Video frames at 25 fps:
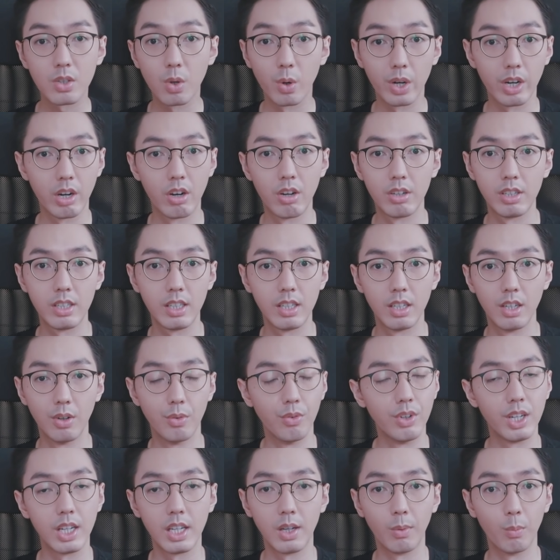is going on here,
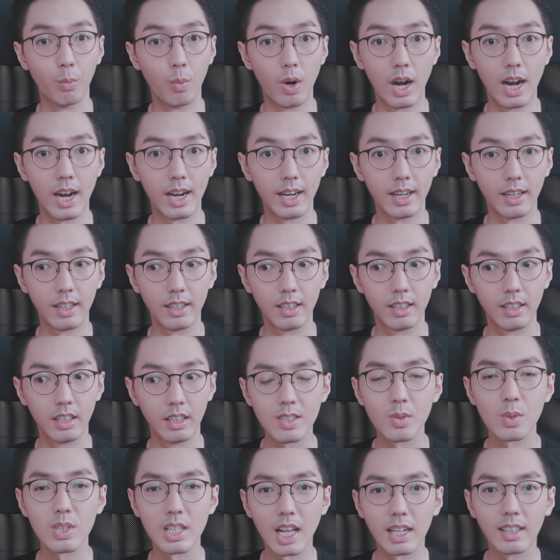really? Why?
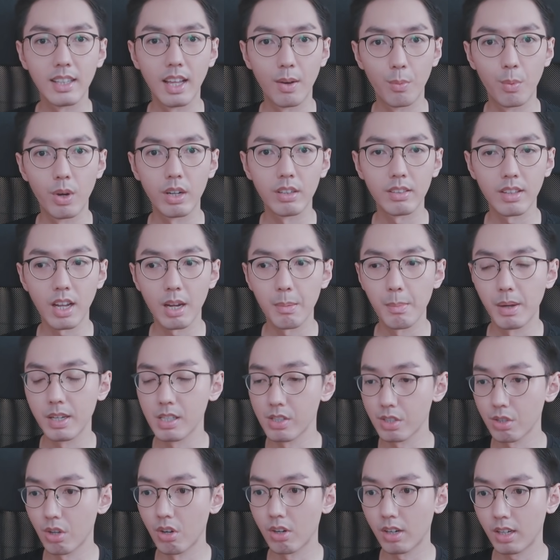This was like that one time I
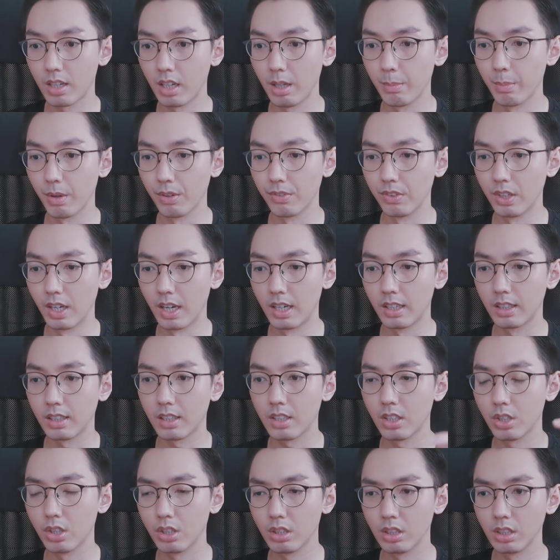saw a clip of the
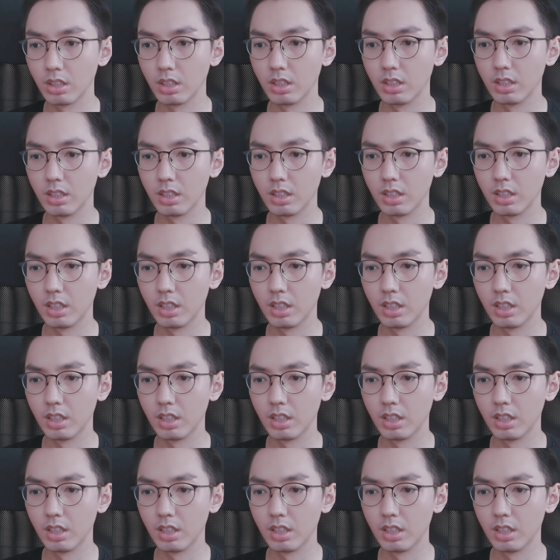uncle,